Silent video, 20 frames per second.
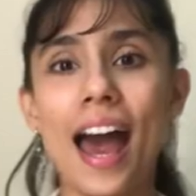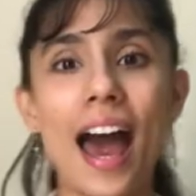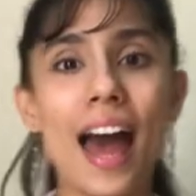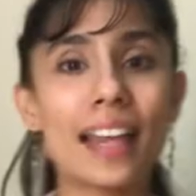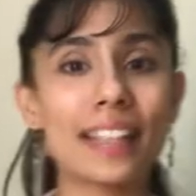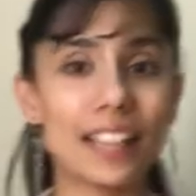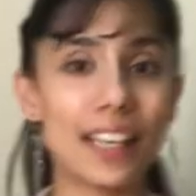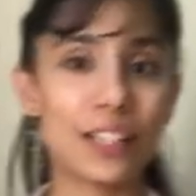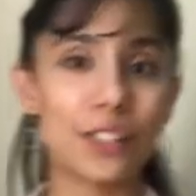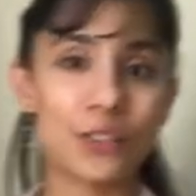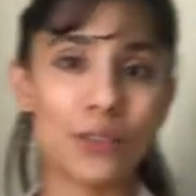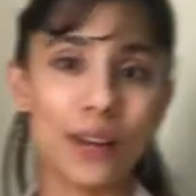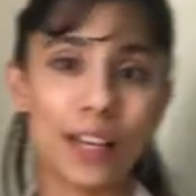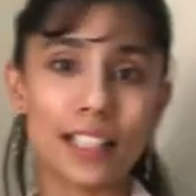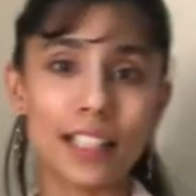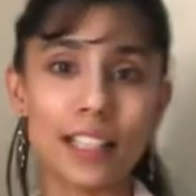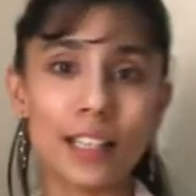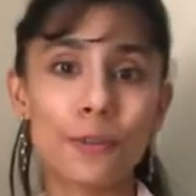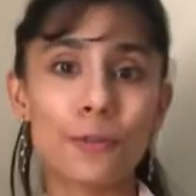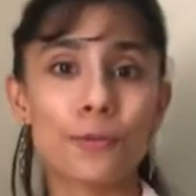and get
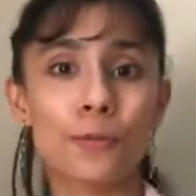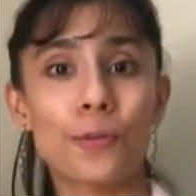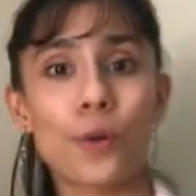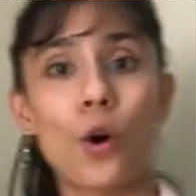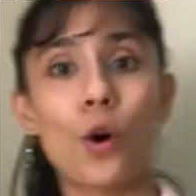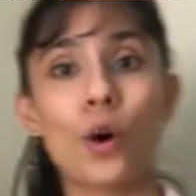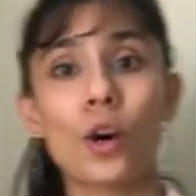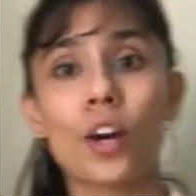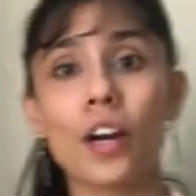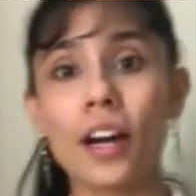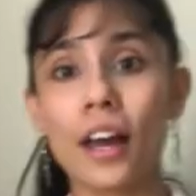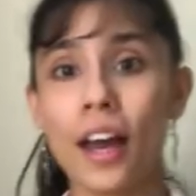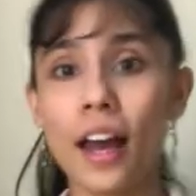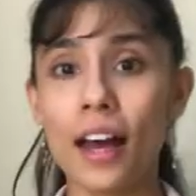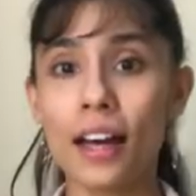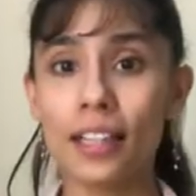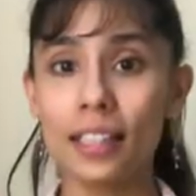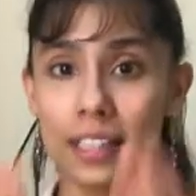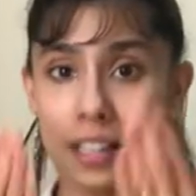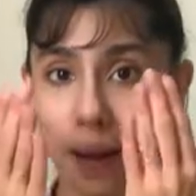ready for
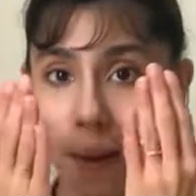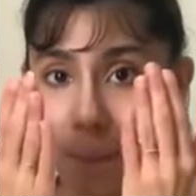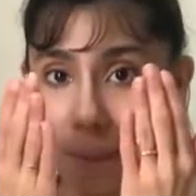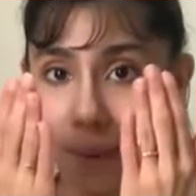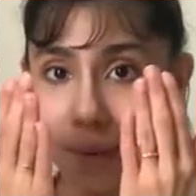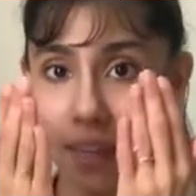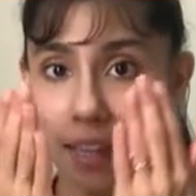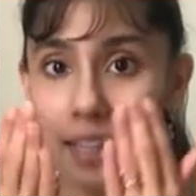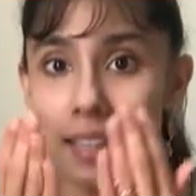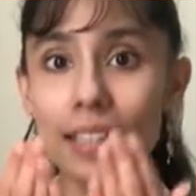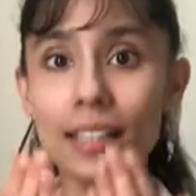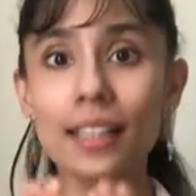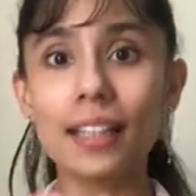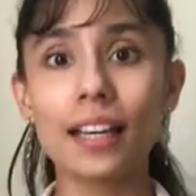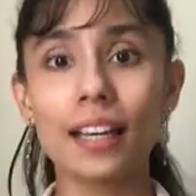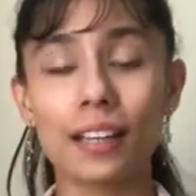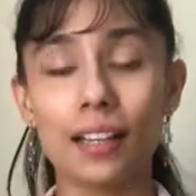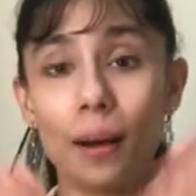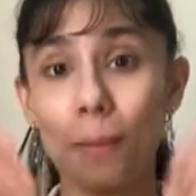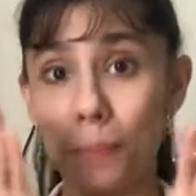cupping,
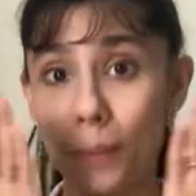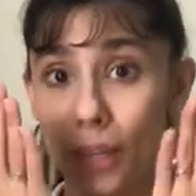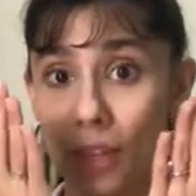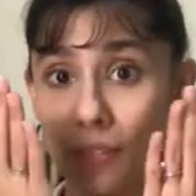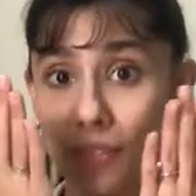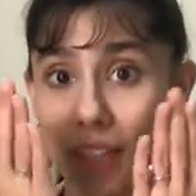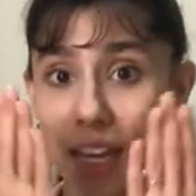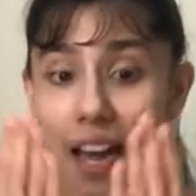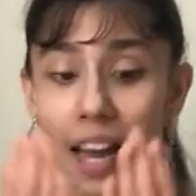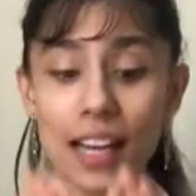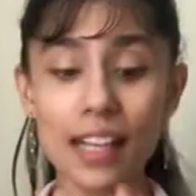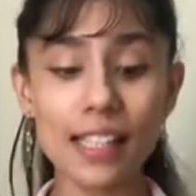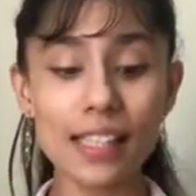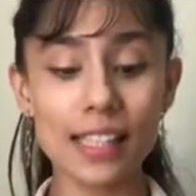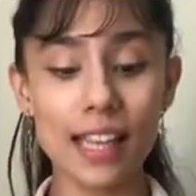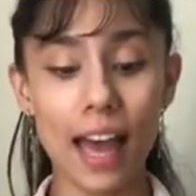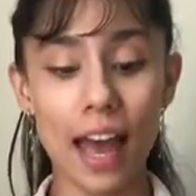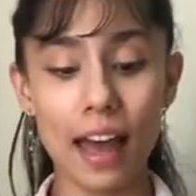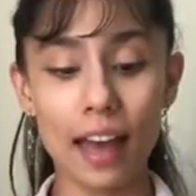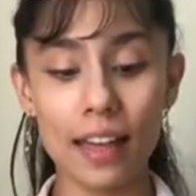cupping of the
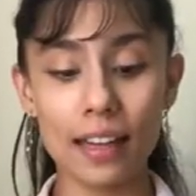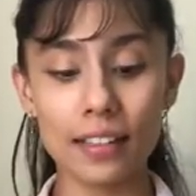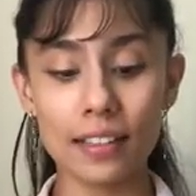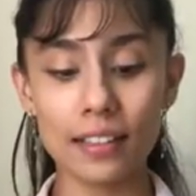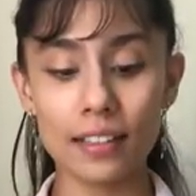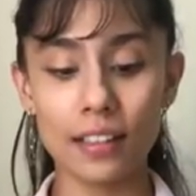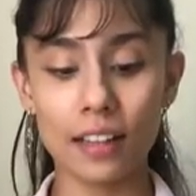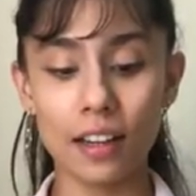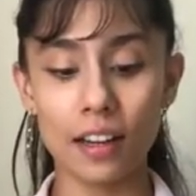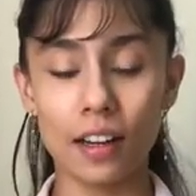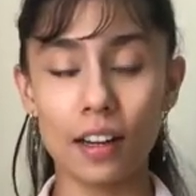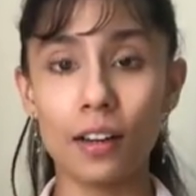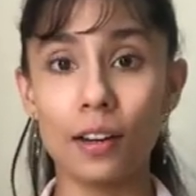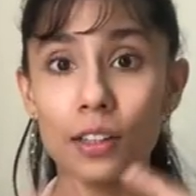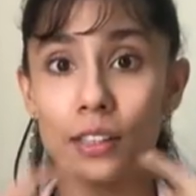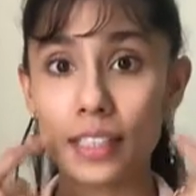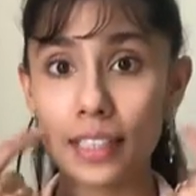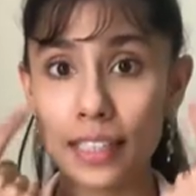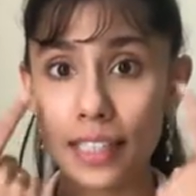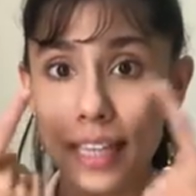eyes, and
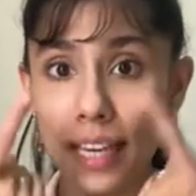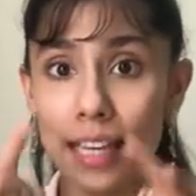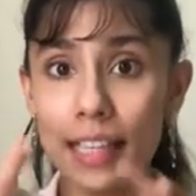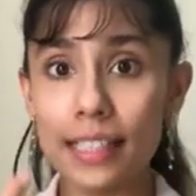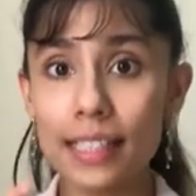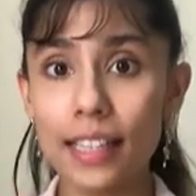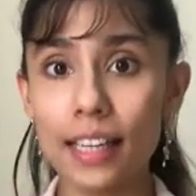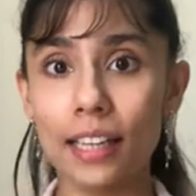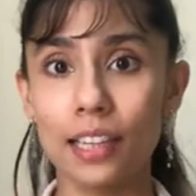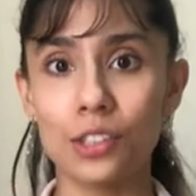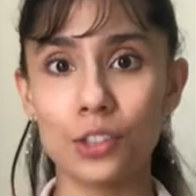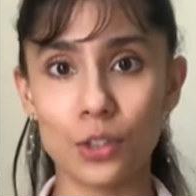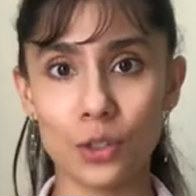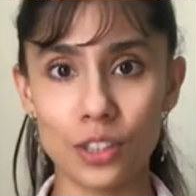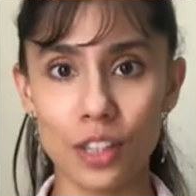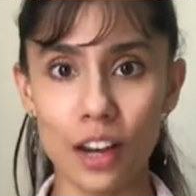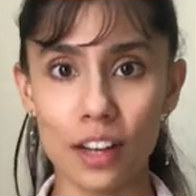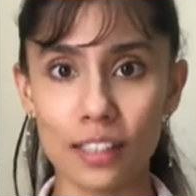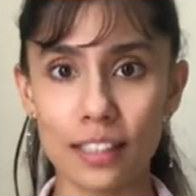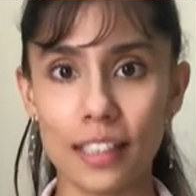uh, gazing into
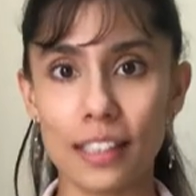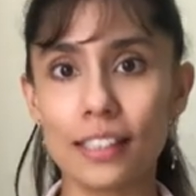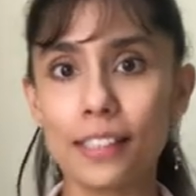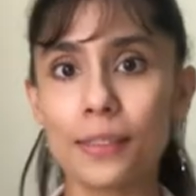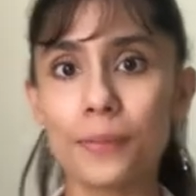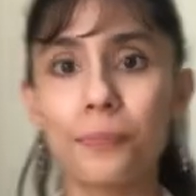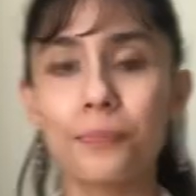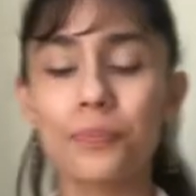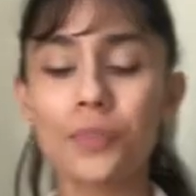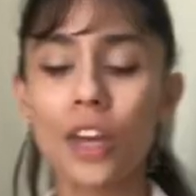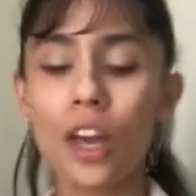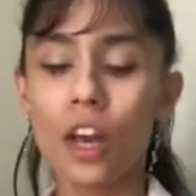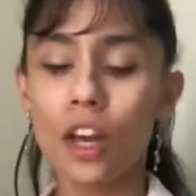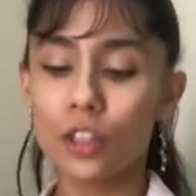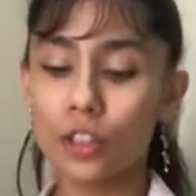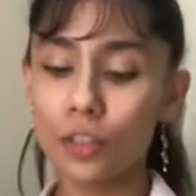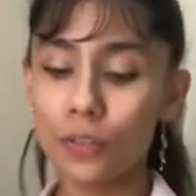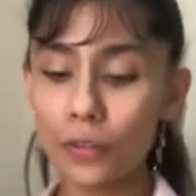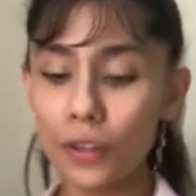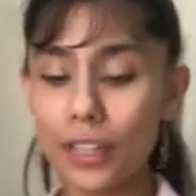darkness.
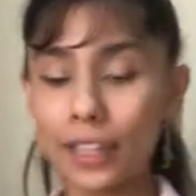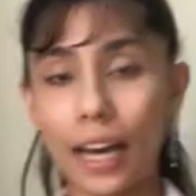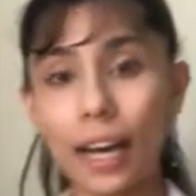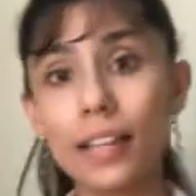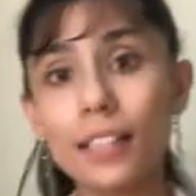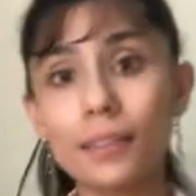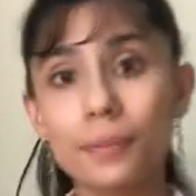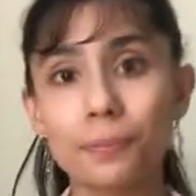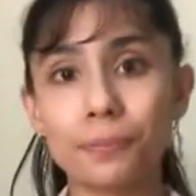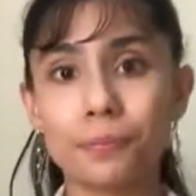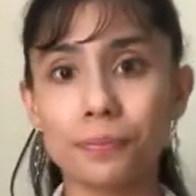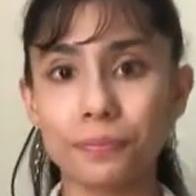So for that,